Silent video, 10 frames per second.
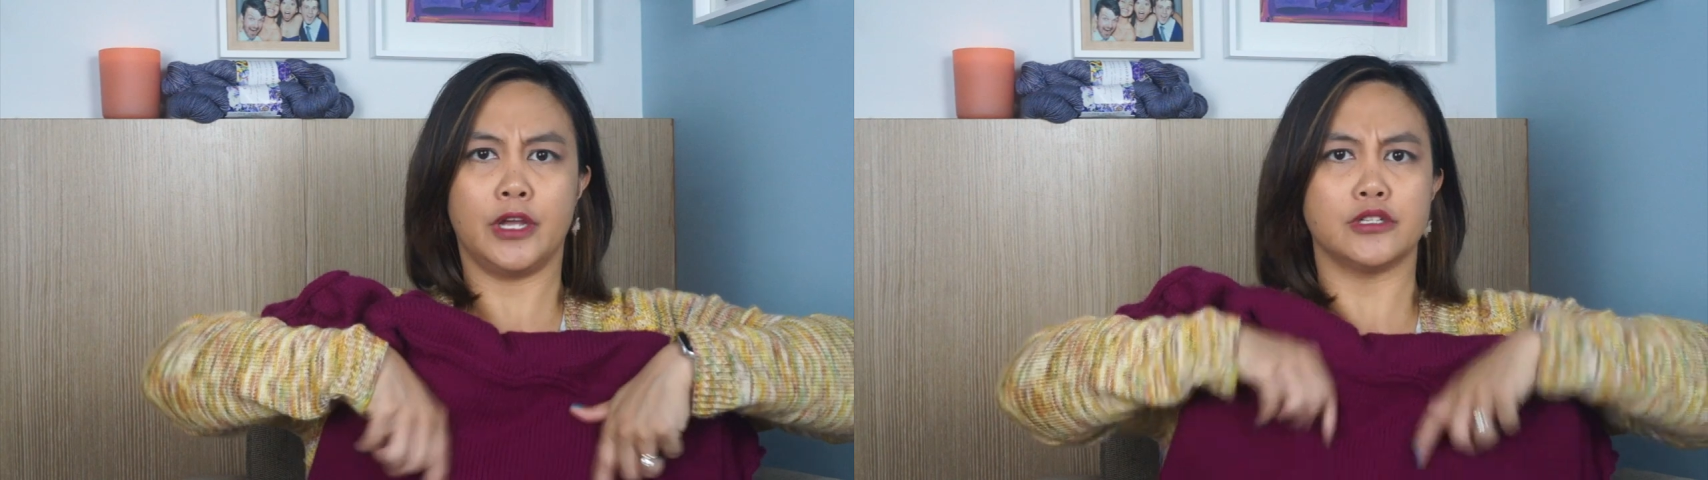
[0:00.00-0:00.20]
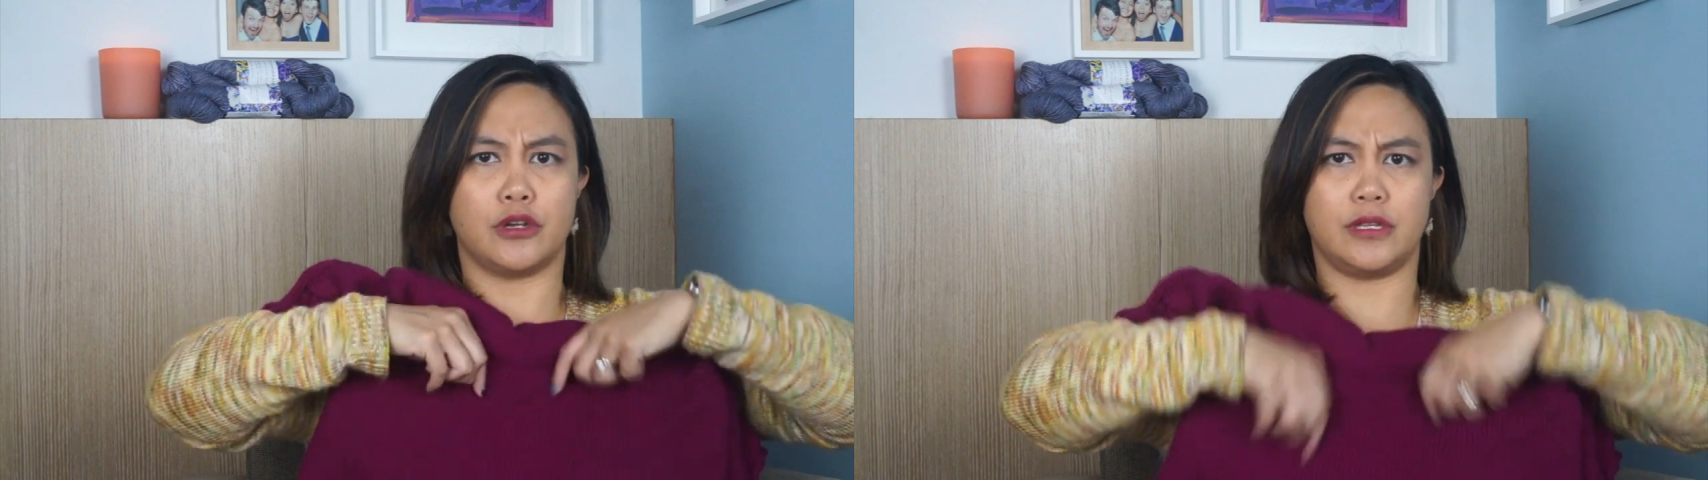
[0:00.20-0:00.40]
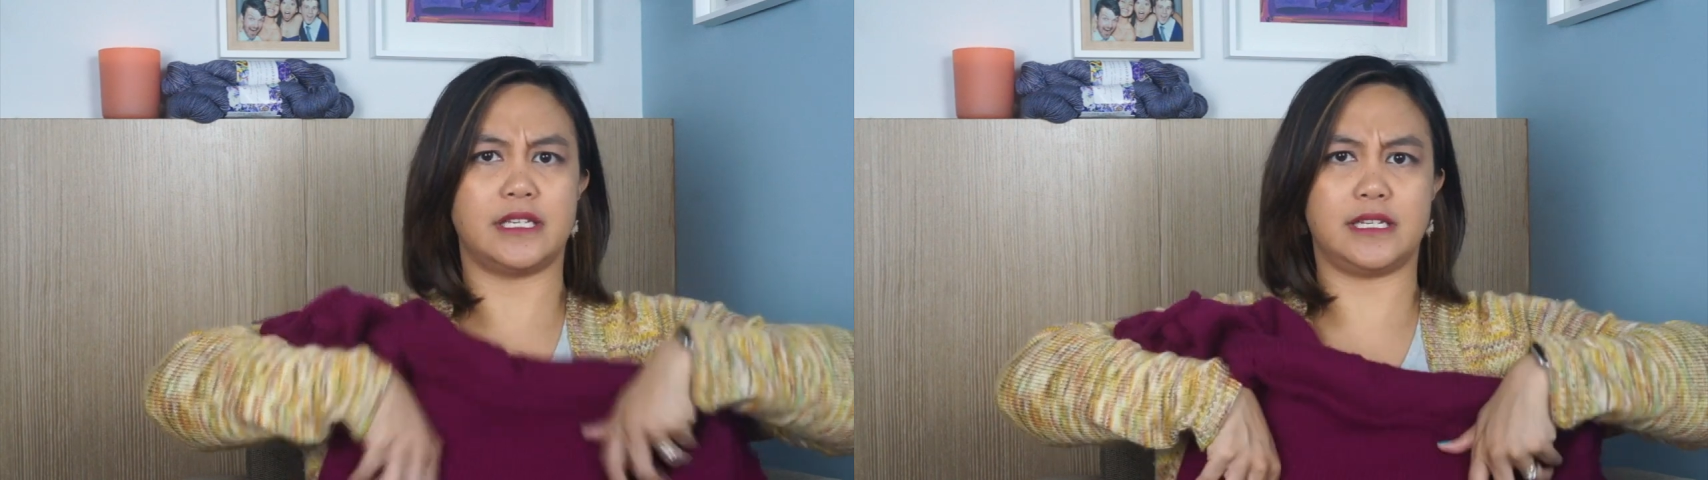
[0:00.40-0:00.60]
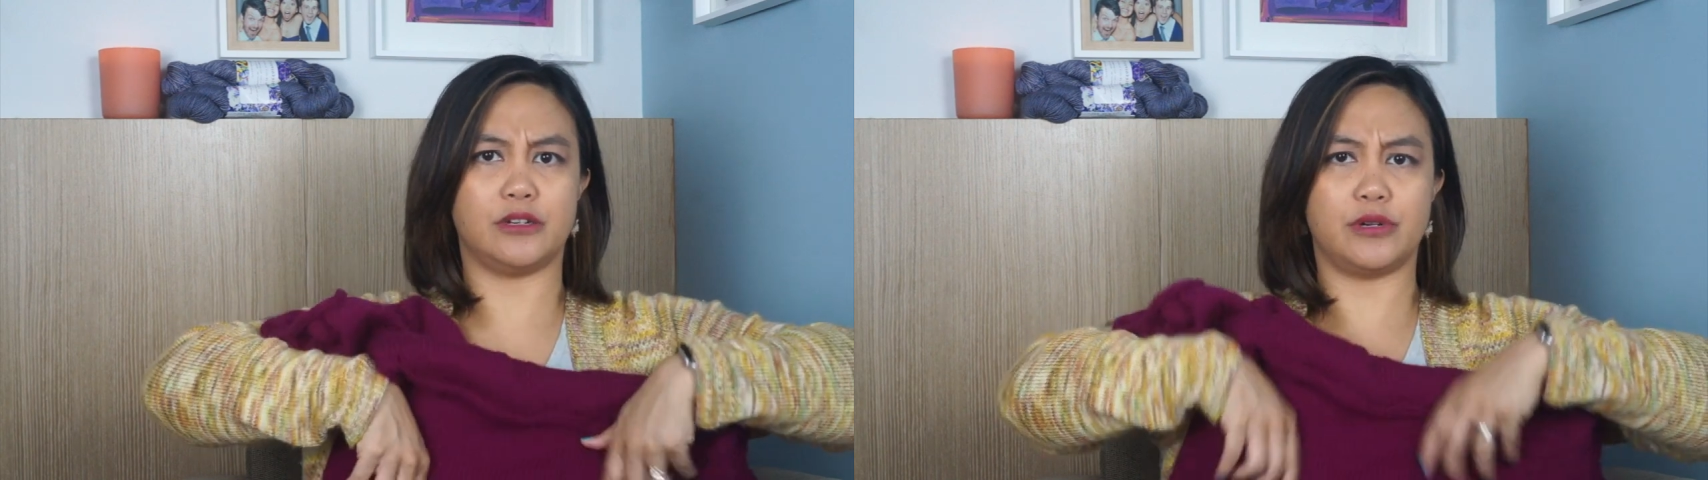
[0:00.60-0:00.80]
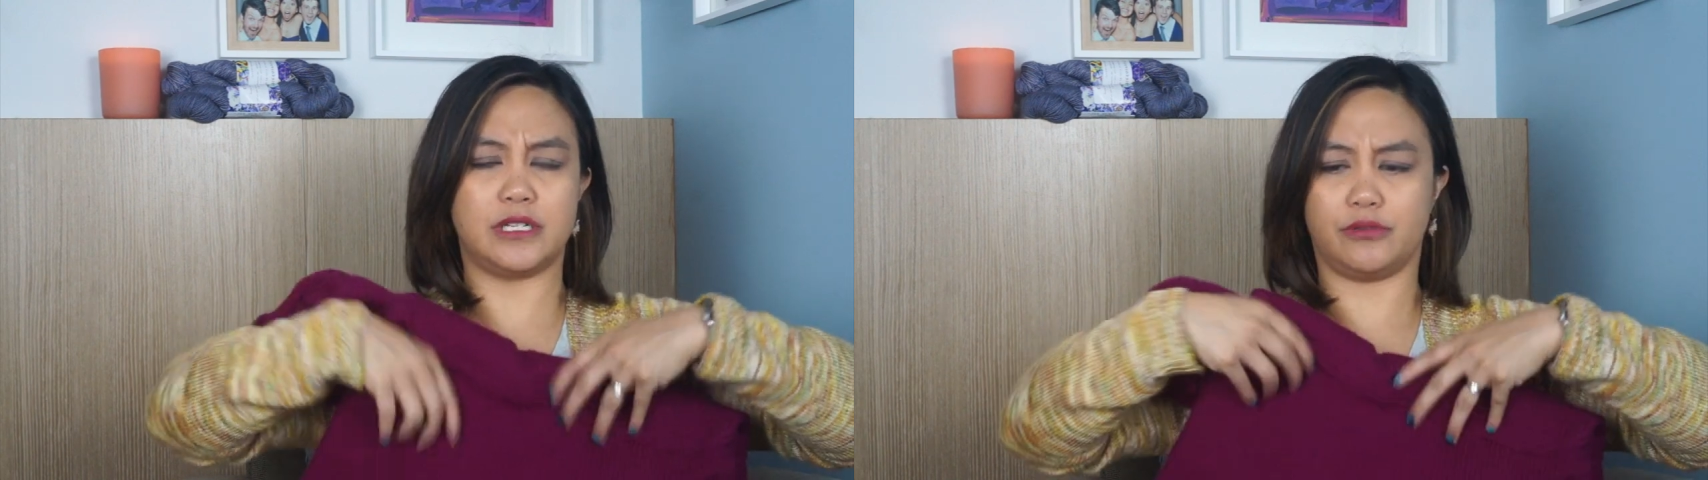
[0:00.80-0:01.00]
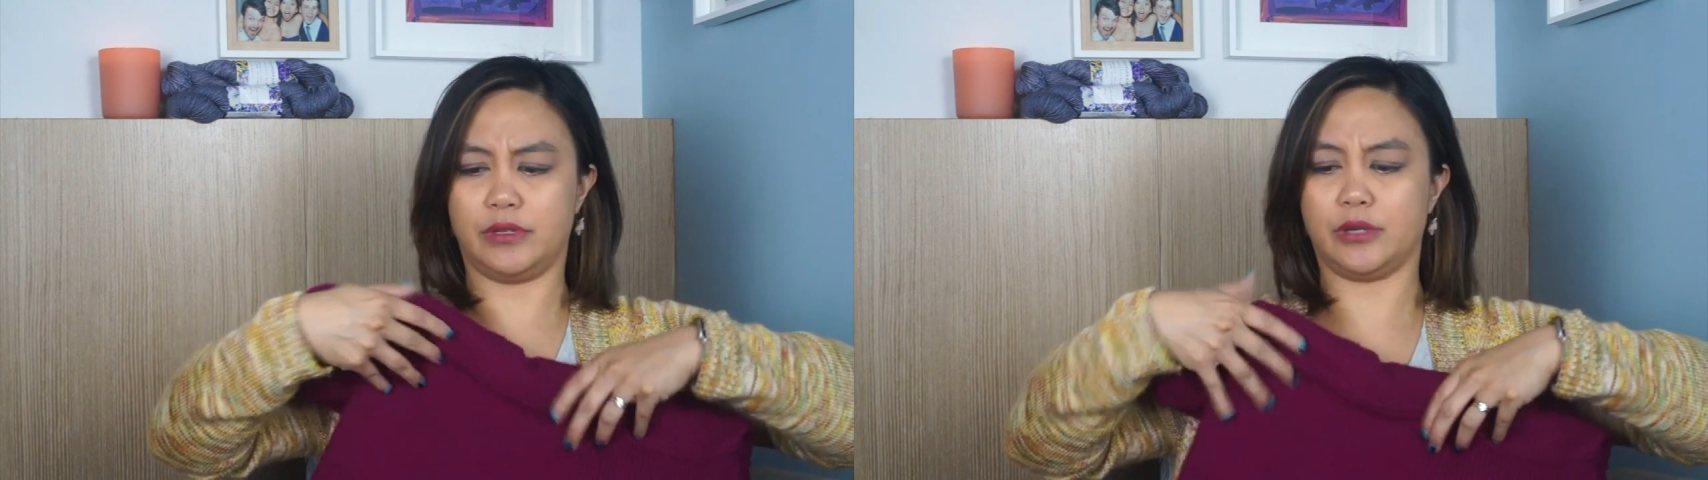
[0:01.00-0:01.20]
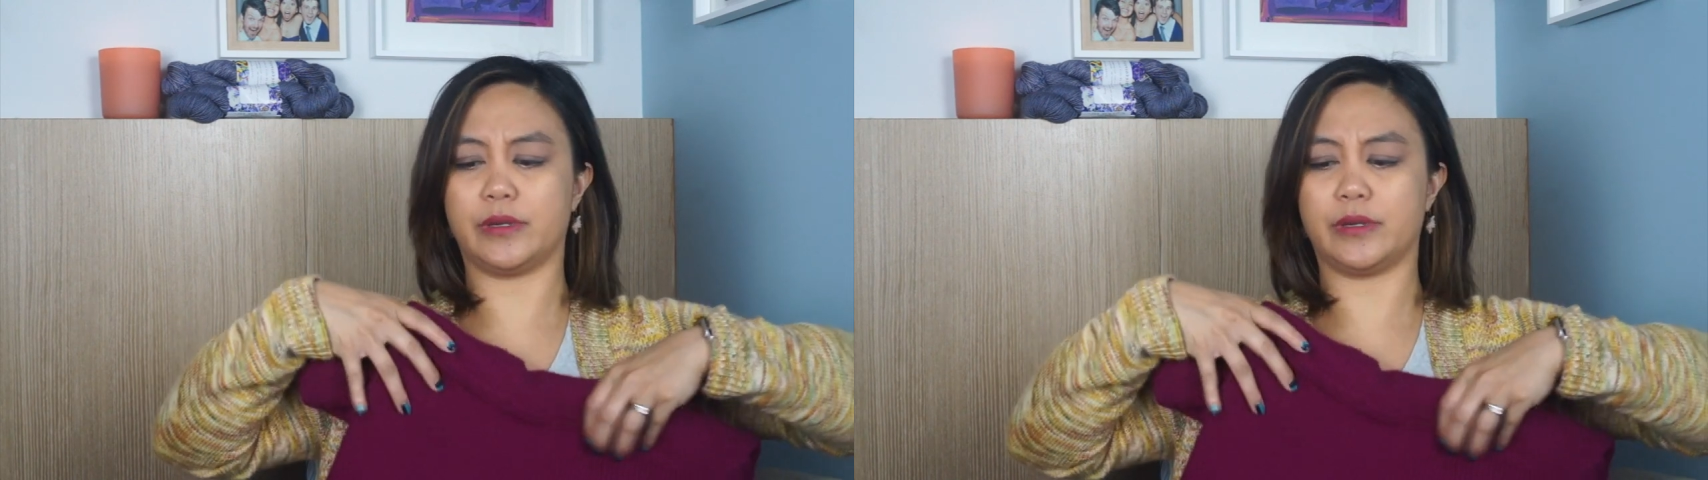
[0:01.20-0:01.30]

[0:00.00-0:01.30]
So that's increasing really